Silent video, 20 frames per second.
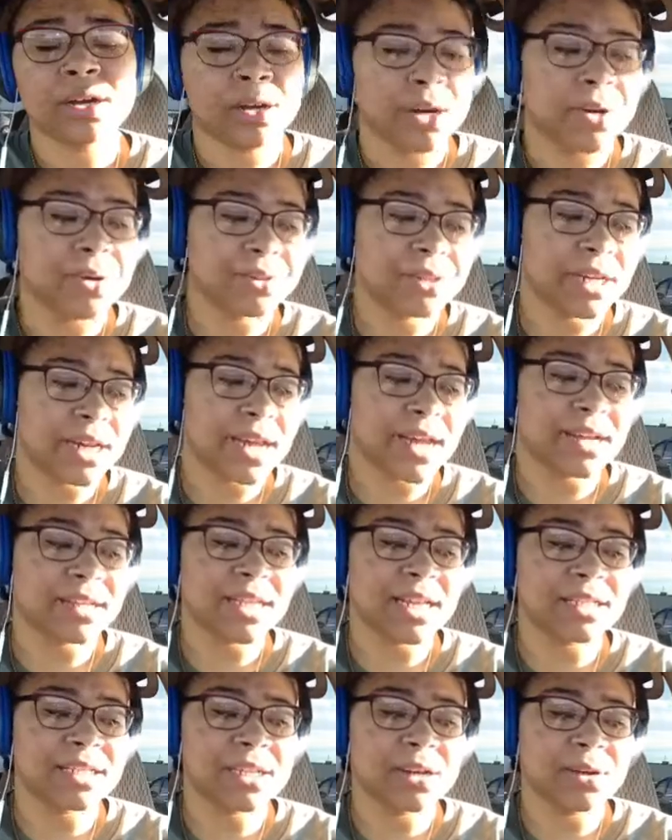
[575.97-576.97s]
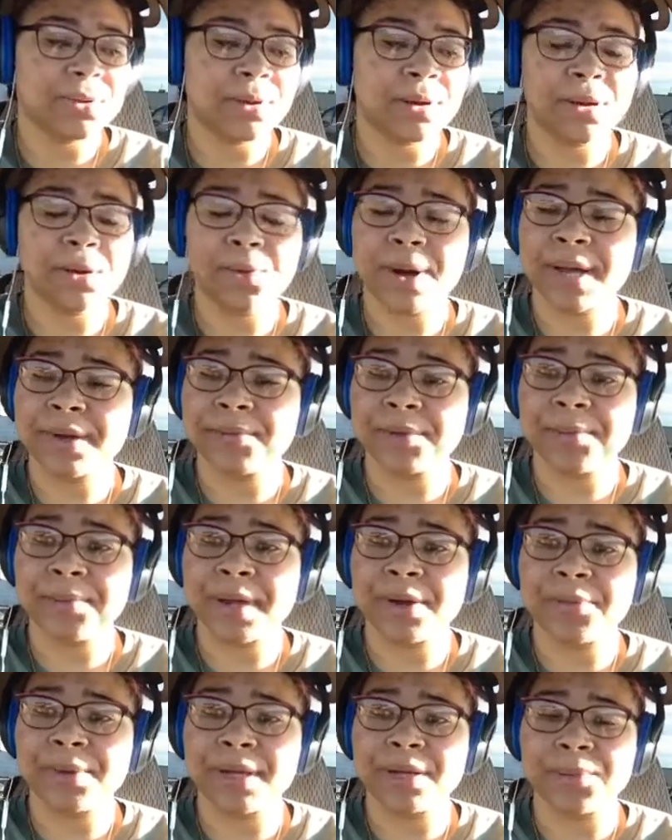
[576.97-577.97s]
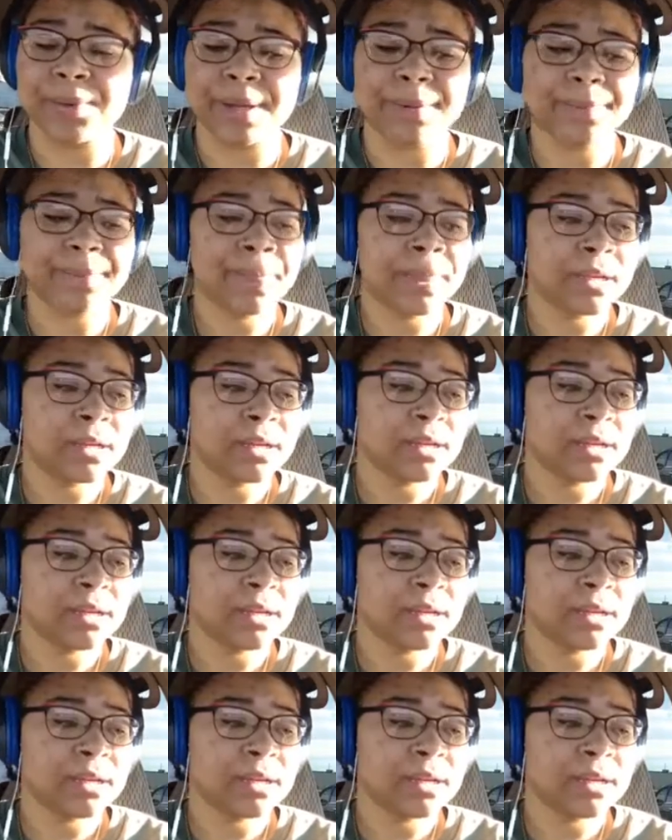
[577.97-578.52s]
Go on to the house. I tell a white roommate where you went.